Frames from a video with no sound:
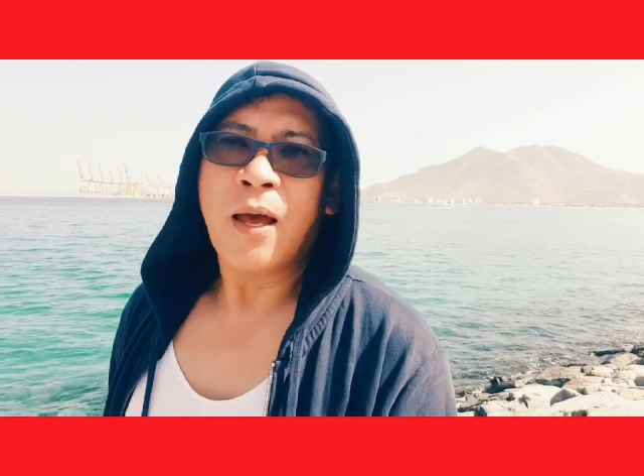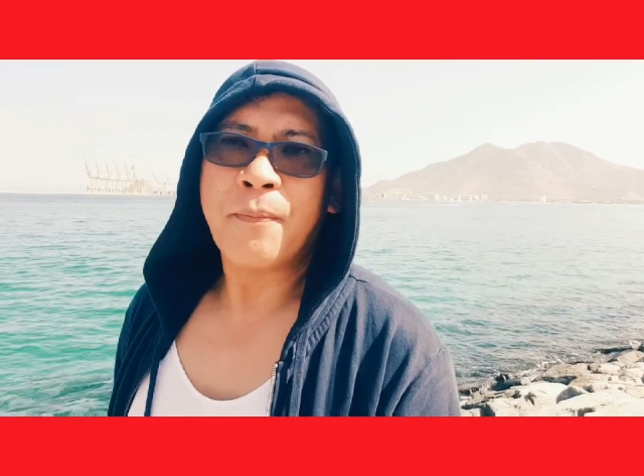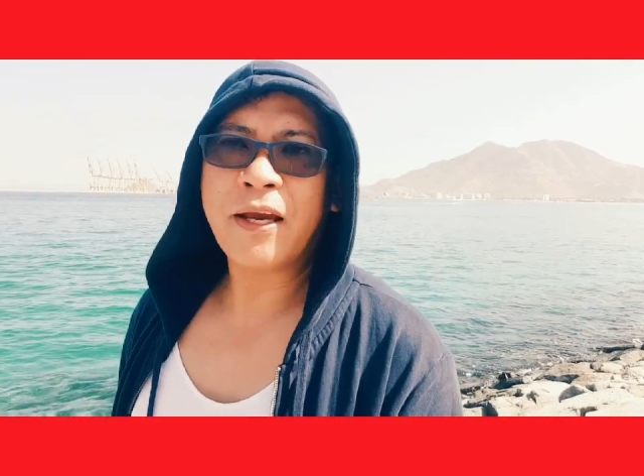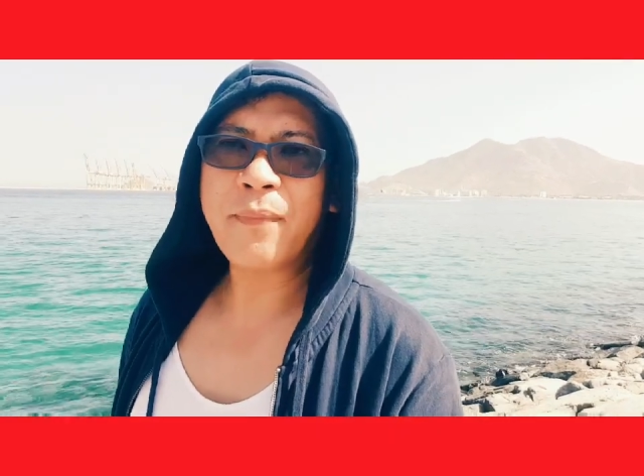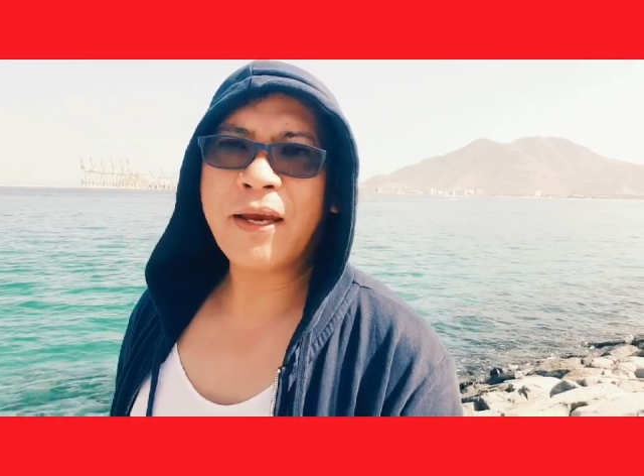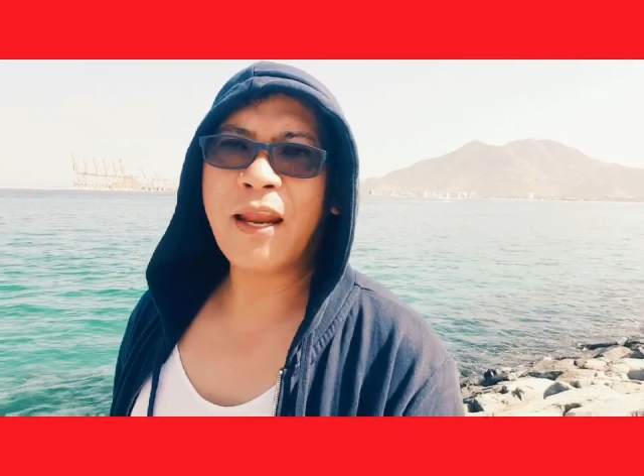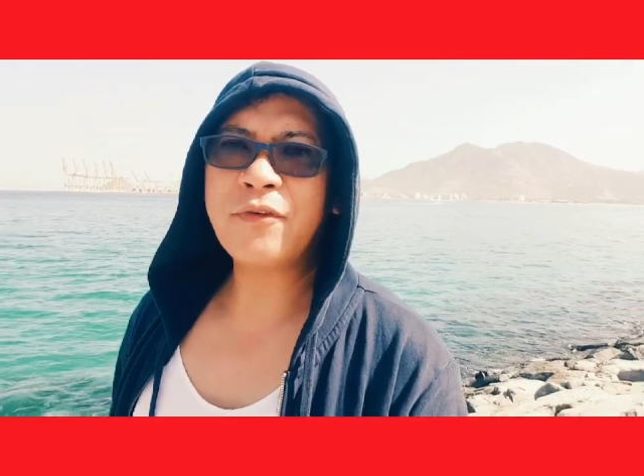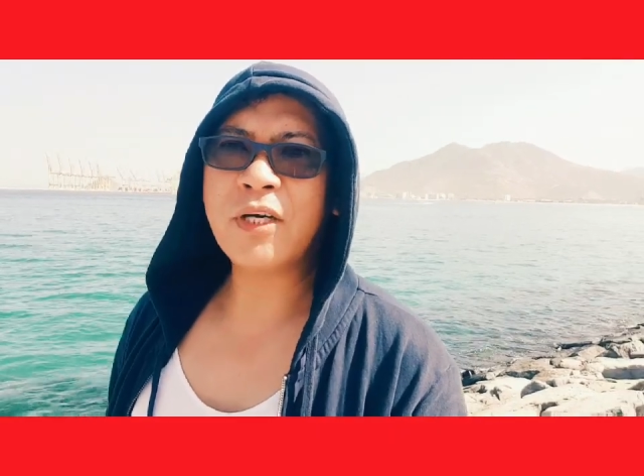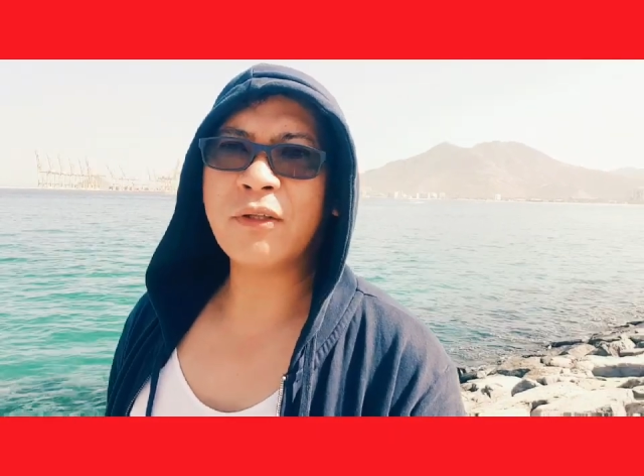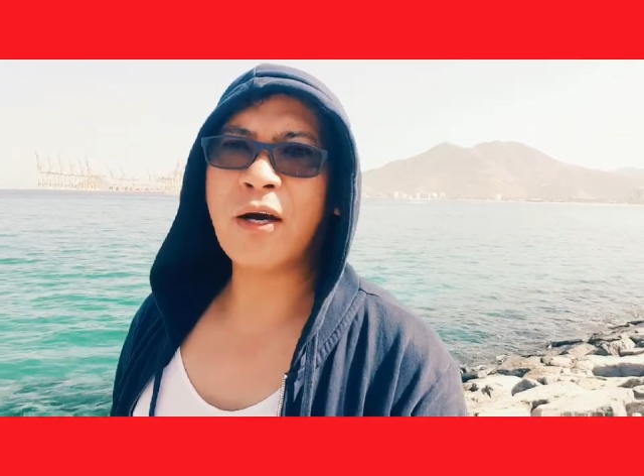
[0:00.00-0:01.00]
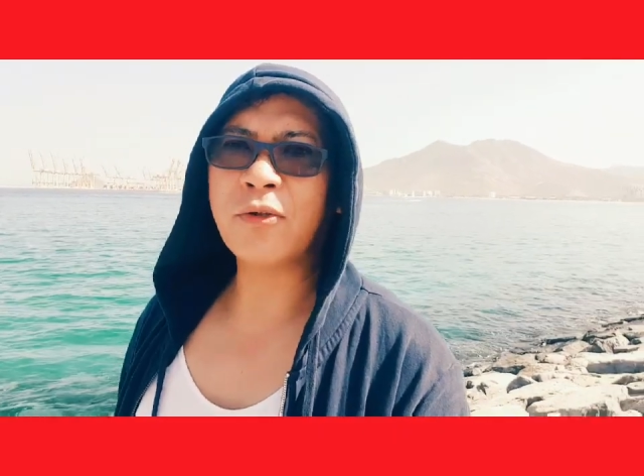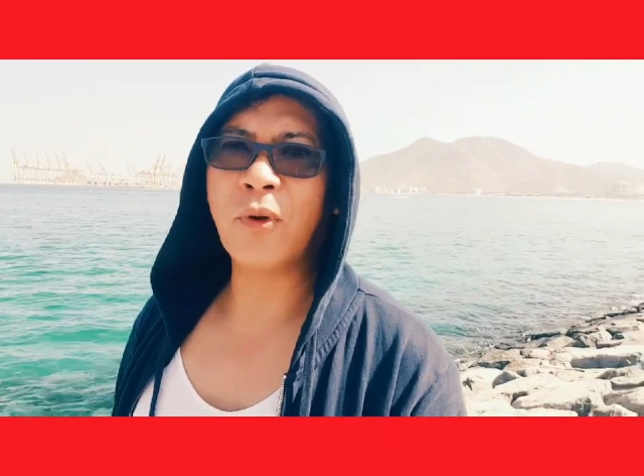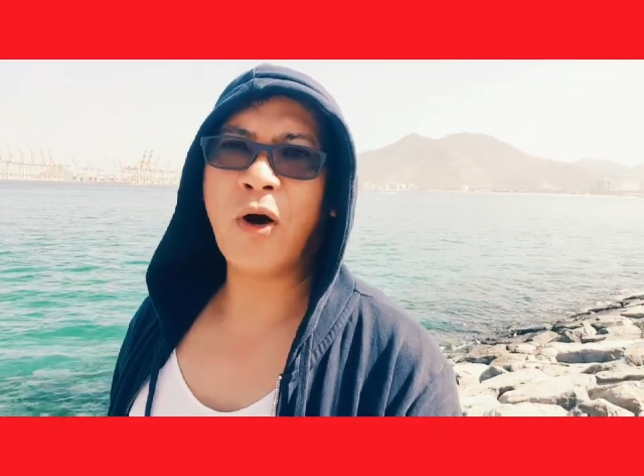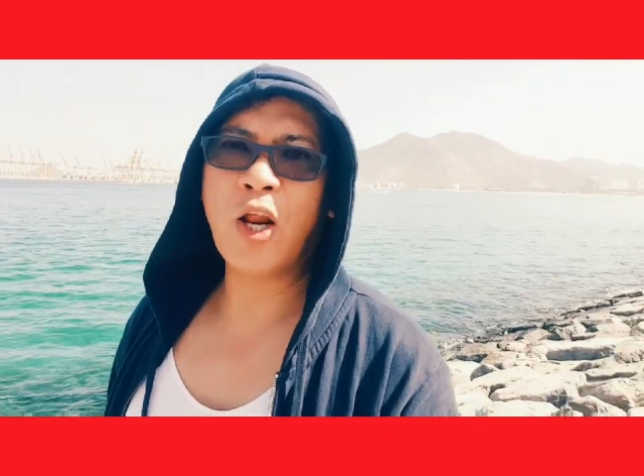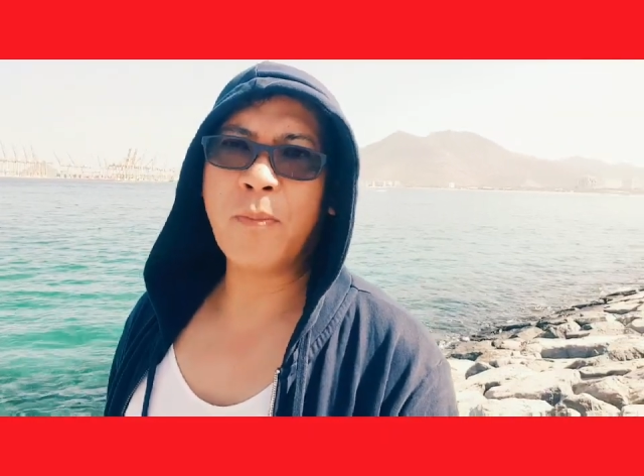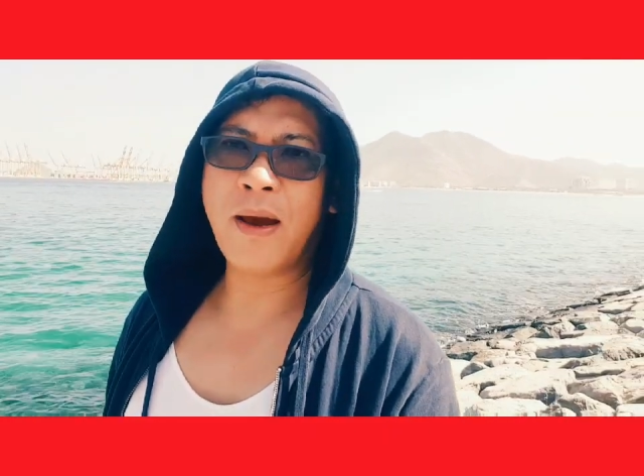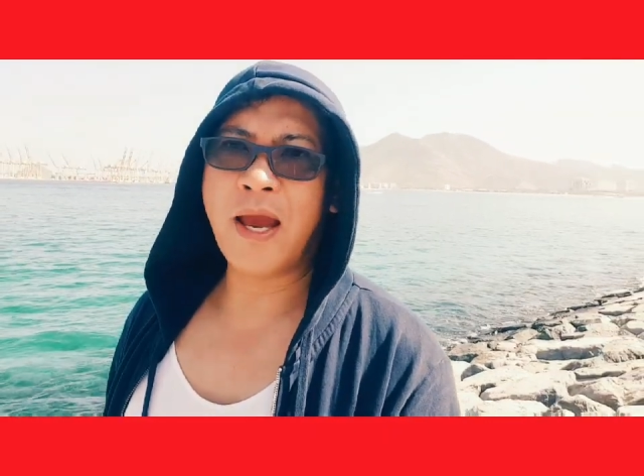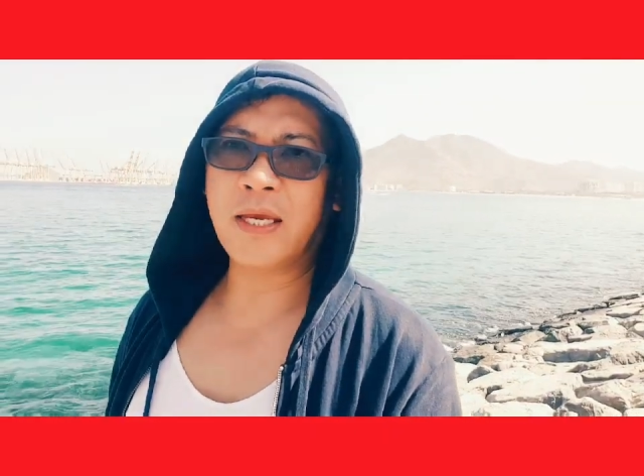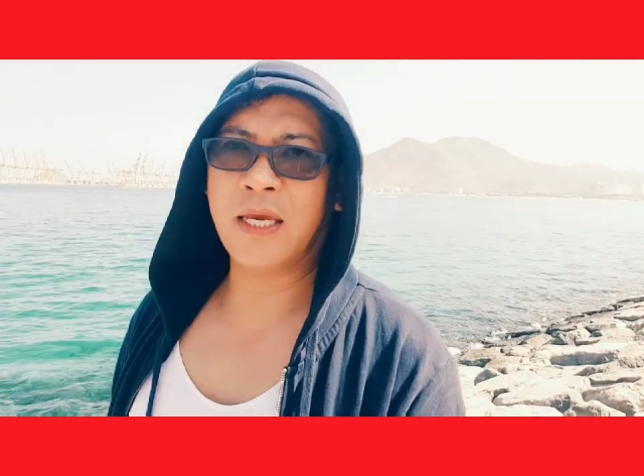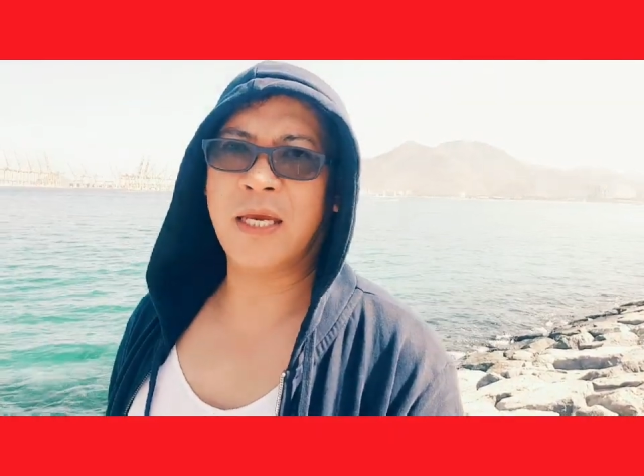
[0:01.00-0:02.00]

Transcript: Mega love shout out to all my